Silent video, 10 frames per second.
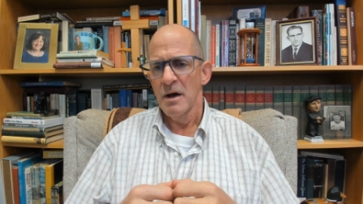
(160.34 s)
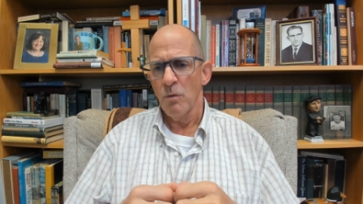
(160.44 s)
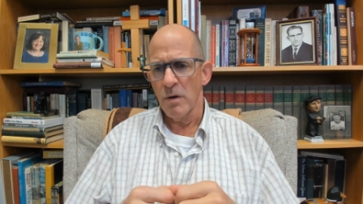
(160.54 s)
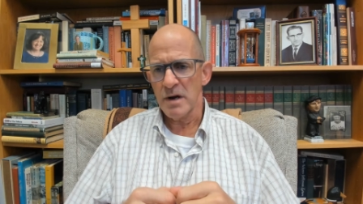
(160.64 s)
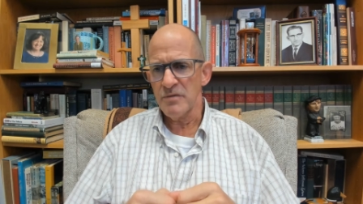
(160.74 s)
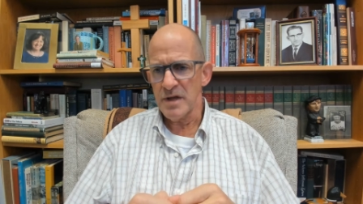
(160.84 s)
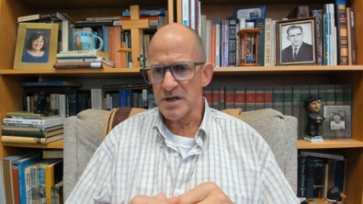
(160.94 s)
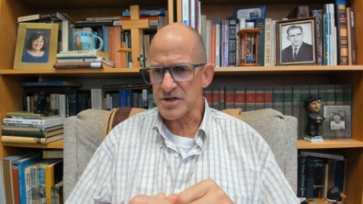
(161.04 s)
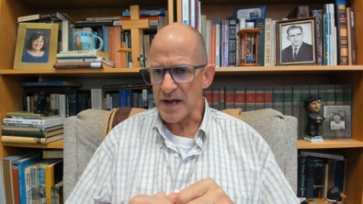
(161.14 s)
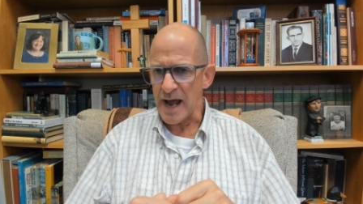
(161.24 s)
one of the
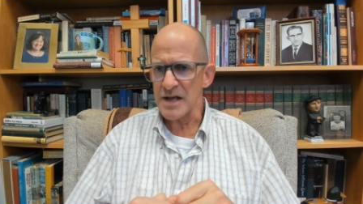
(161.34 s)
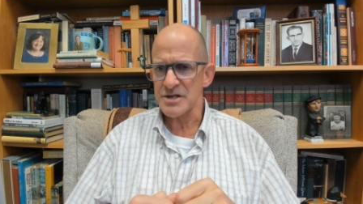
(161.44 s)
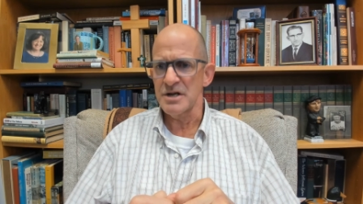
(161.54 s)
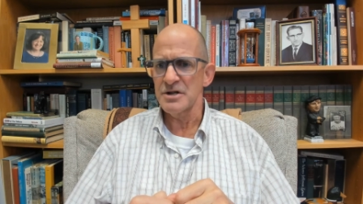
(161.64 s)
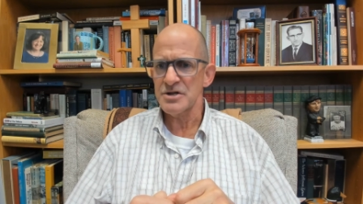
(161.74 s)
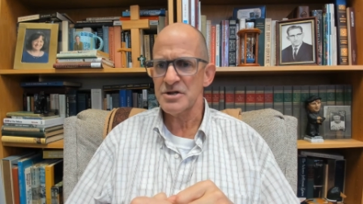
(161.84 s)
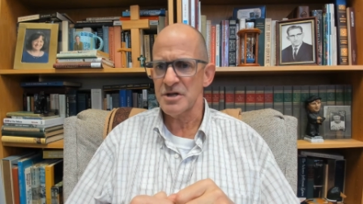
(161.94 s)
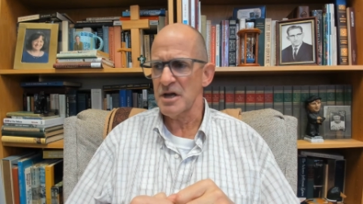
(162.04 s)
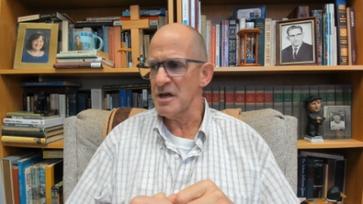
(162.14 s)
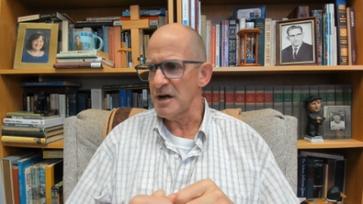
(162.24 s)
assassins,
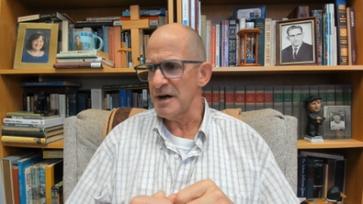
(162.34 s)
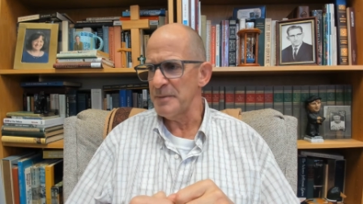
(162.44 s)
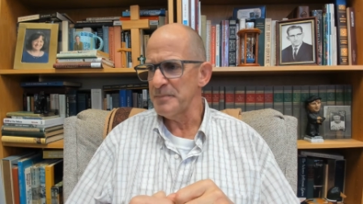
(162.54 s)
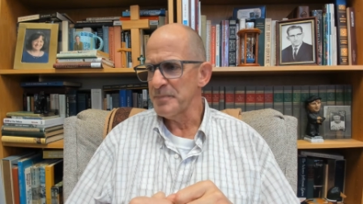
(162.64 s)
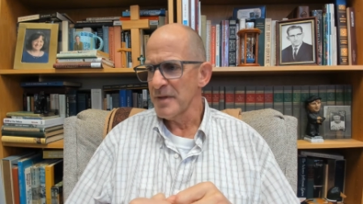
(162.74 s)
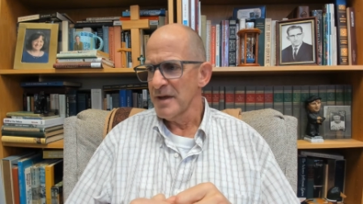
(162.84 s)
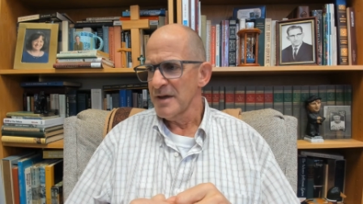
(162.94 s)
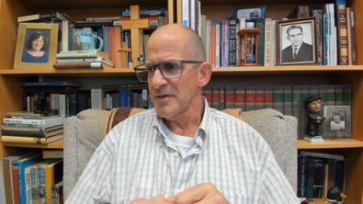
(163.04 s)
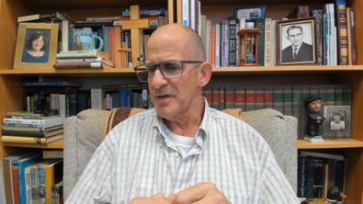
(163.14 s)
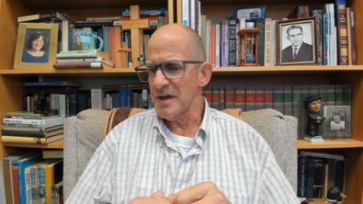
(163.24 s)
the, um,
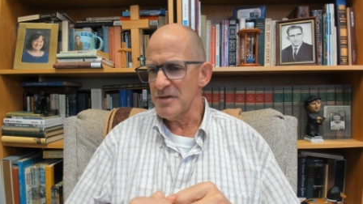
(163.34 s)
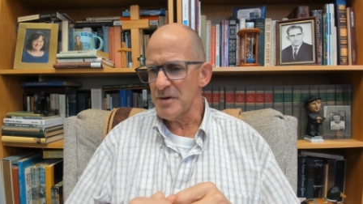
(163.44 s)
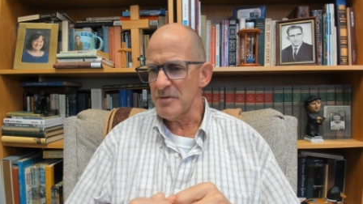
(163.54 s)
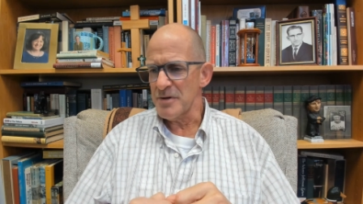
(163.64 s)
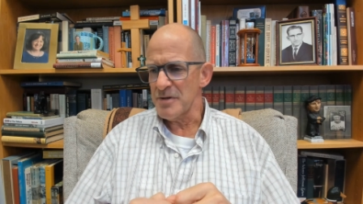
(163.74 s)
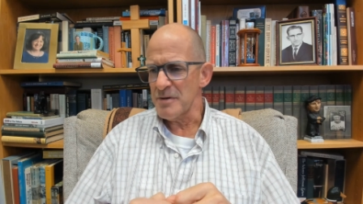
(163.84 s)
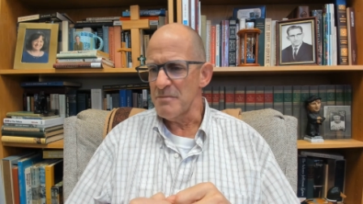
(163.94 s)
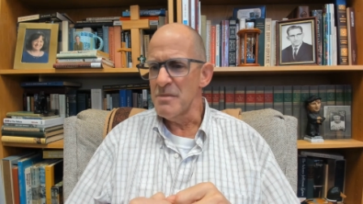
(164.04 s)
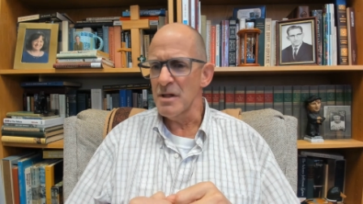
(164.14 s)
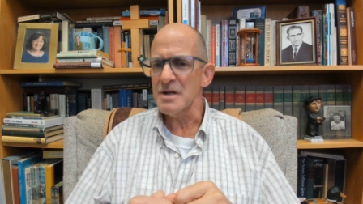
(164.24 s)
the, the, the, the
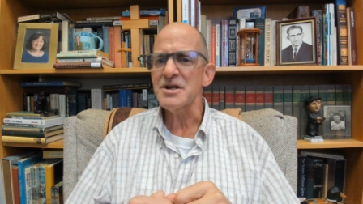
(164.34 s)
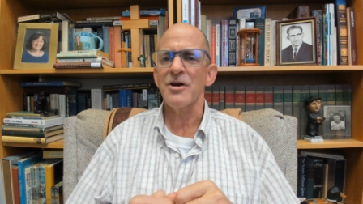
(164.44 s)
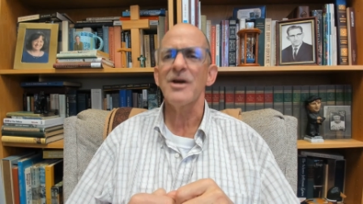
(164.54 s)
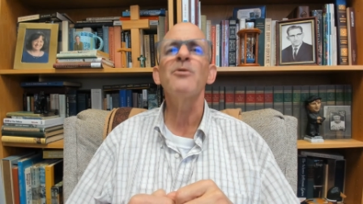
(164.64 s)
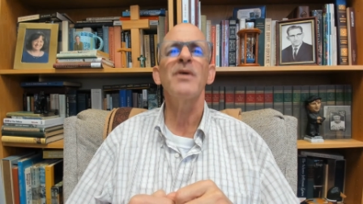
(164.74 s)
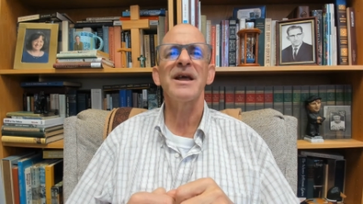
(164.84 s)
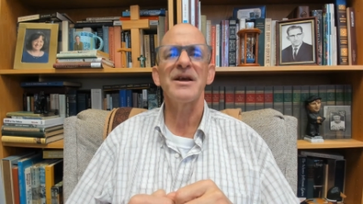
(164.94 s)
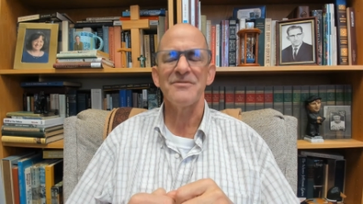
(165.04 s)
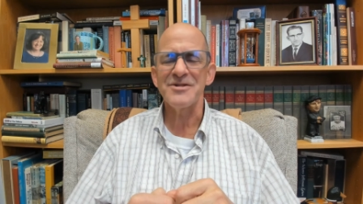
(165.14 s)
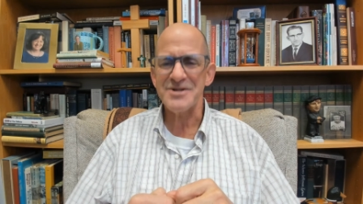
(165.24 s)
military wing
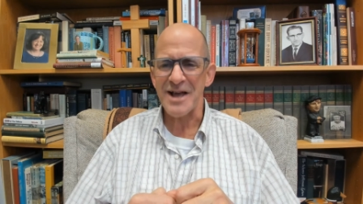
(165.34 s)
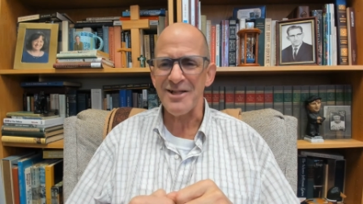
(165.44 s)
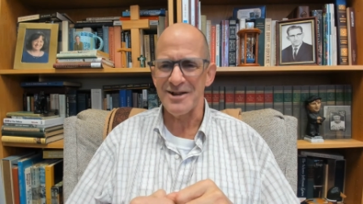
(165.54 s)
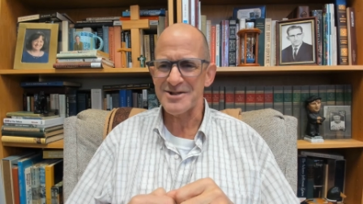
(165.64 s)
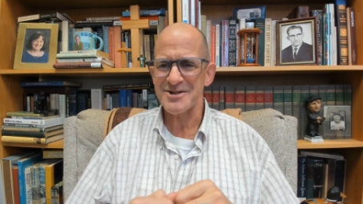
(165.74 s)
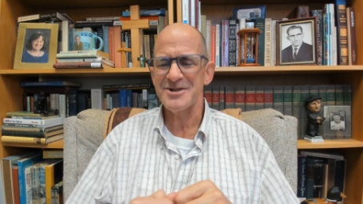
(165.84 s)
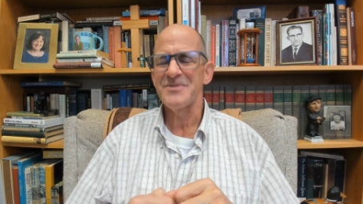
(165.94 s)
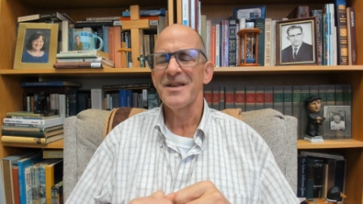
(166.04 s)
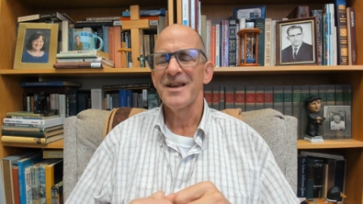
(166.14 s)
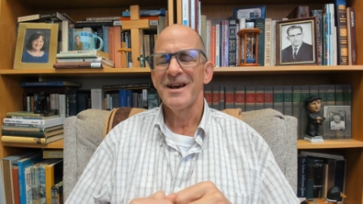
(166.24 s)
of the Zealots?
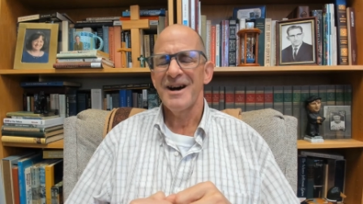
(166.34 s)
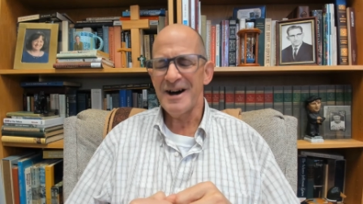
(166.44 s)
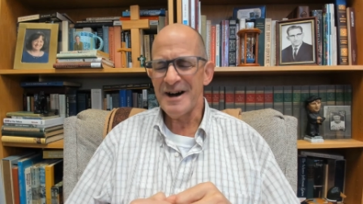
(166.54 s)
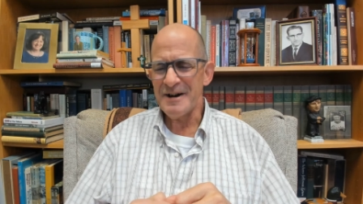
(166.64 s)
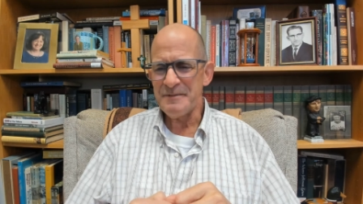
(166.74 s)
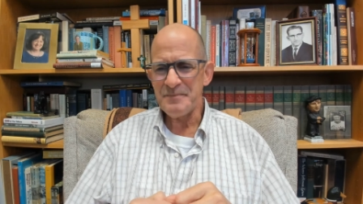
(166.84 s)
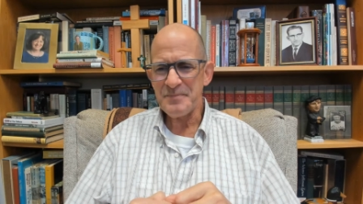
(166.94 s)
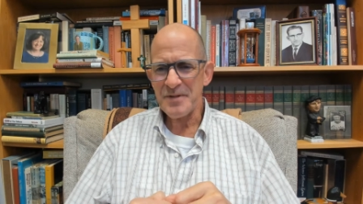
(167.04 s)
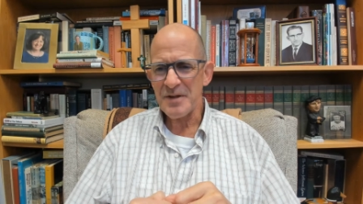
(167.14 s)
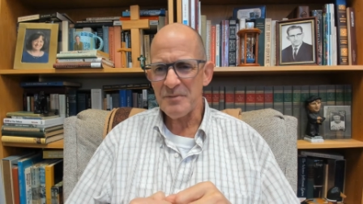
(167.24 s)

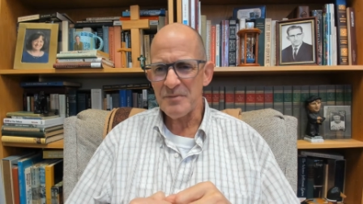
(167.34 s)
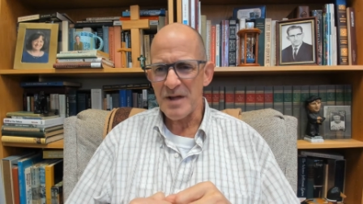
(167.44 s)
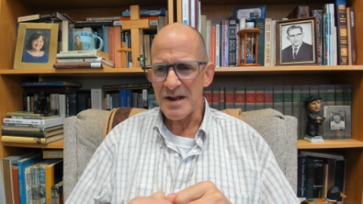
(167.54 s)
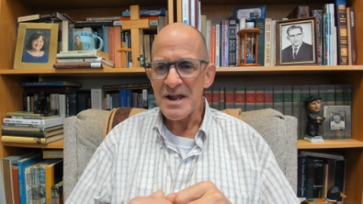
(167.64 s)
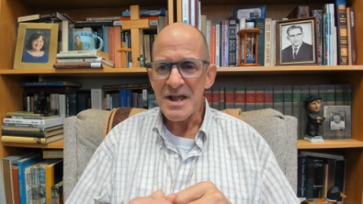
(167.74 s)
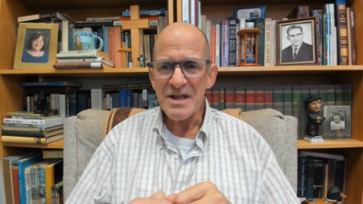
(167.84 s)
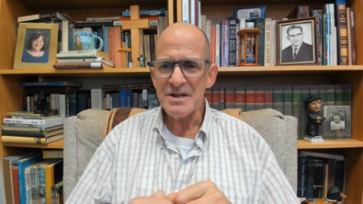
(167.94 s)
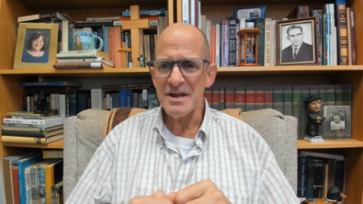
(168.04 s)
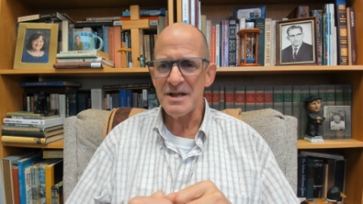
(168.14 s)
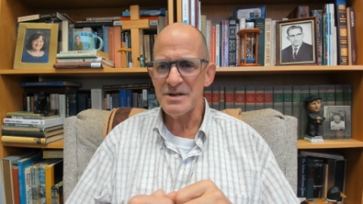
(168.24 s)
Um, and he,
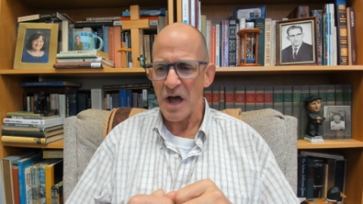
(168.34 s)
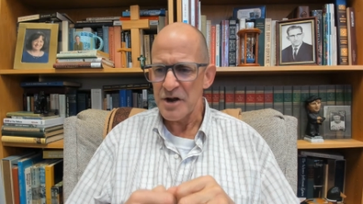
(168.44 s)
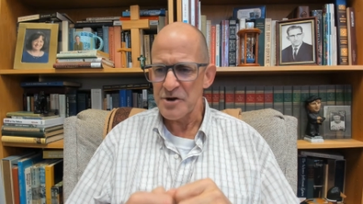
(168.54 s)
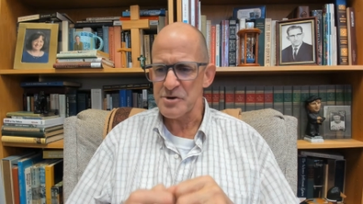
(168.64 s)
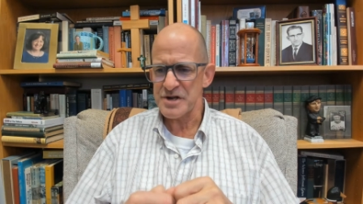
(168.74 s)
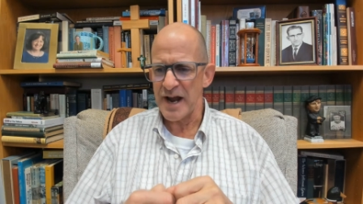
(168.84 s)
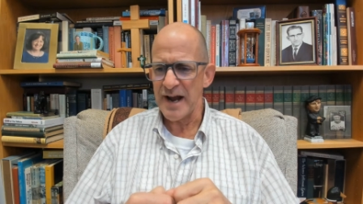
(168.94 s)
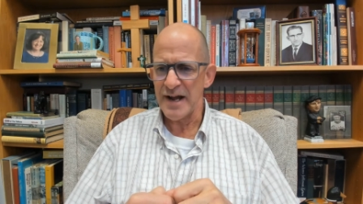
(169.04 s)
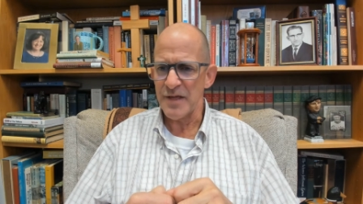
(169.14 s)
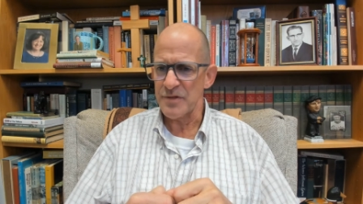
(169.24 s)
he's
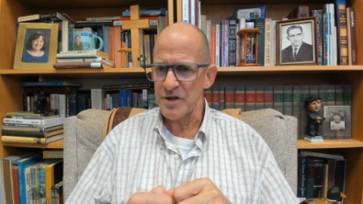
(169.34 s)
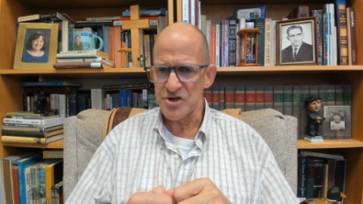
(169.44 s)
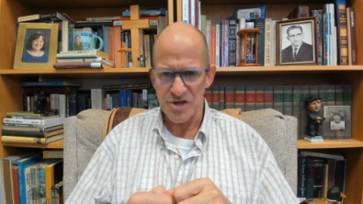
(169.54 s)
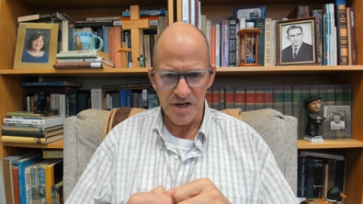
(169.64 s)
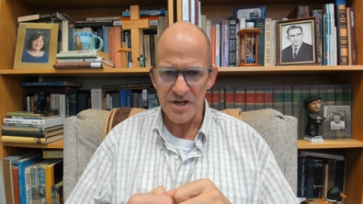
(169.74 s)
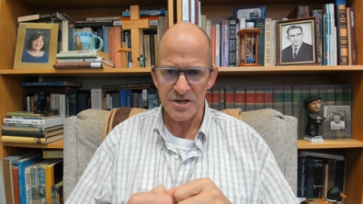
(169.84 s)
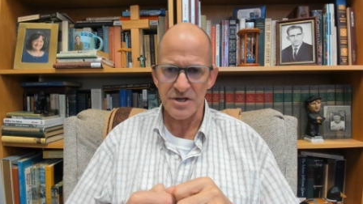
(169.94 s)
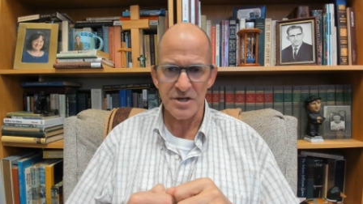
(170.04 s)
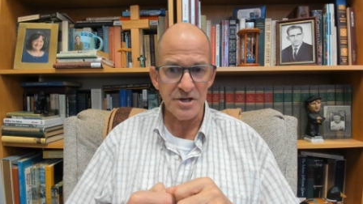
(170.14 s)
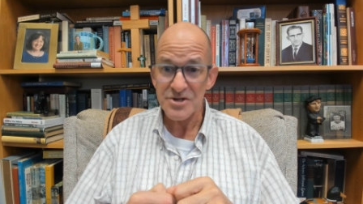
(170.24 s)
understanding that
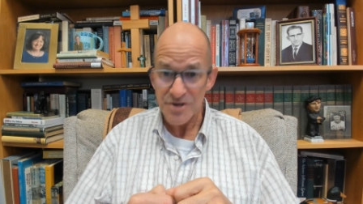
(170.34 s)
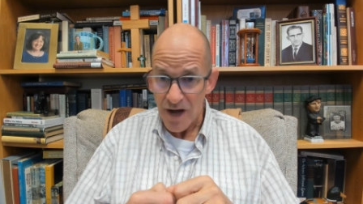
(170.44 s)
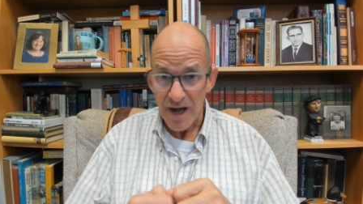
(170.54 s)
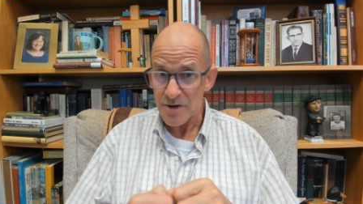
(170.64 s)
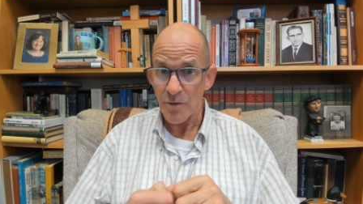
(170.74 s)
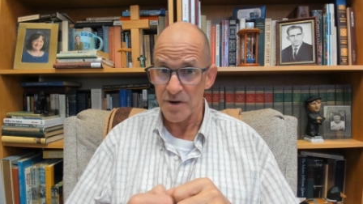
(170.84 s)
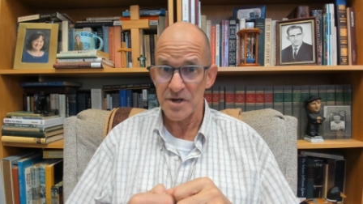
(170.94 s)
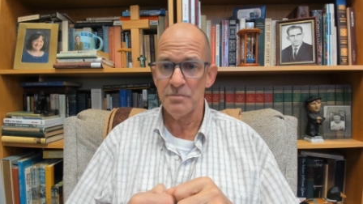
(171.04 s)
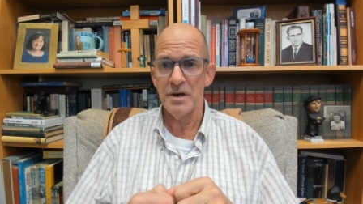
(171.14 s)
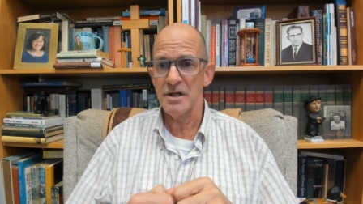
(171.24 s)
Jesus is not going
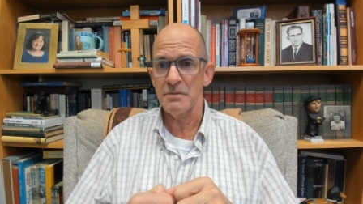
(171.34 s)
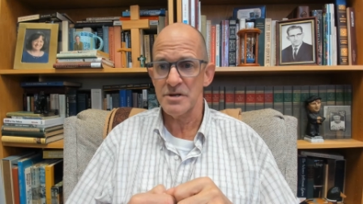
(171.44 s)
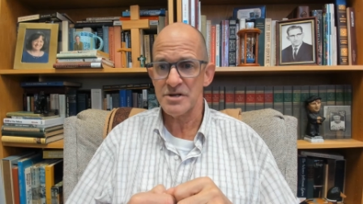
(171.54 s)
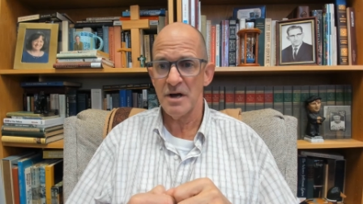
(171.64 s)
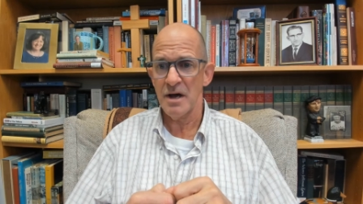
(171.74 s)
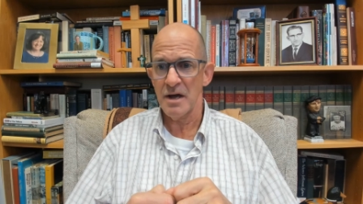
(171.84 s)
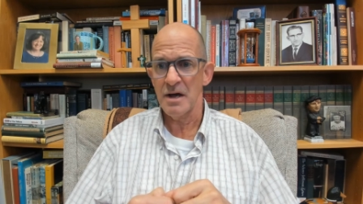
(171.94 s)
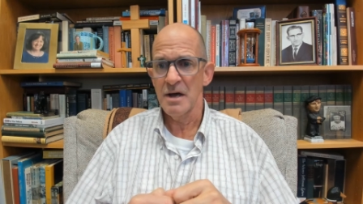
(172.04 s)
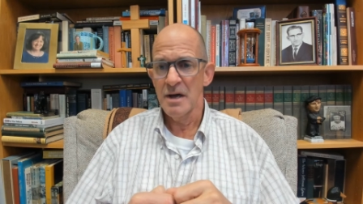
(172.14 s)
to be the Messiah